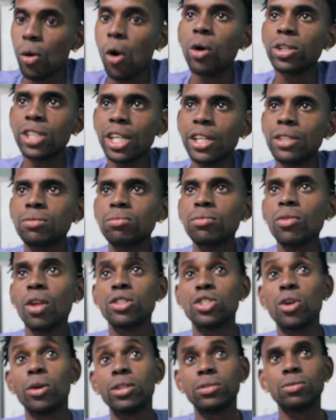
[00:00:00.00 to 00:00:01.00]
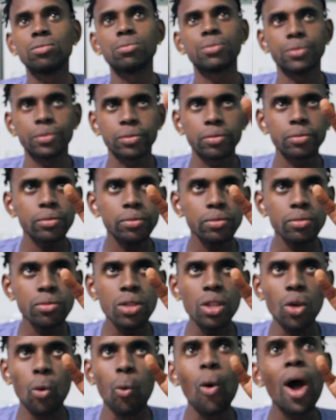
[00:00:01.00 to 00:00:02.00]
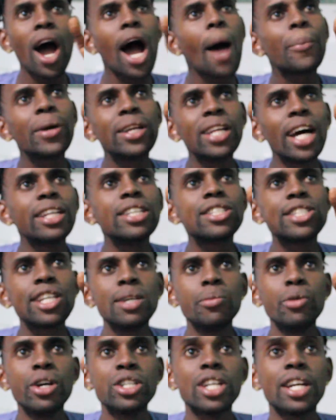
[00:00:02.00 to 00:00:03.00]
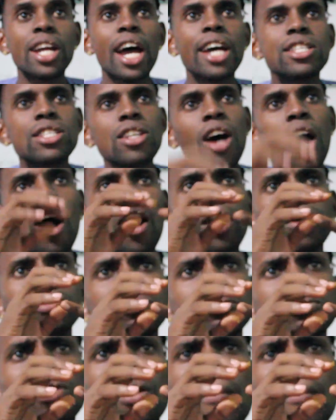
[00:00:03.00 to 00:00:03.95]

Okay. So, what happened at the celebration? I saw